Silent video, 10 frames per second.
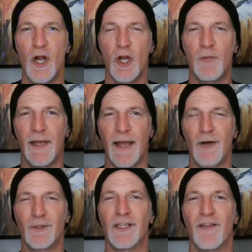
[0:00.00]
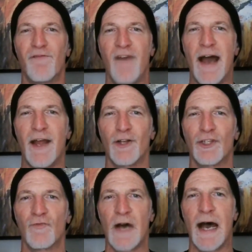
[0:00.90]
you being held to the fire
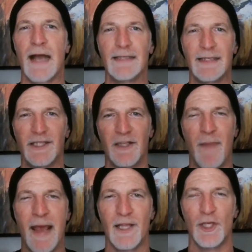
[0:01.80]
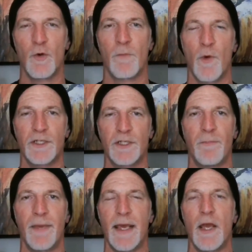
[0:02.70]
to rise into the man that you were born to
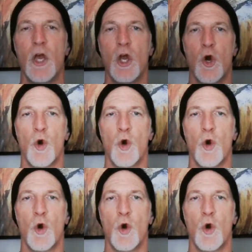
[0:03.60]
be? Or are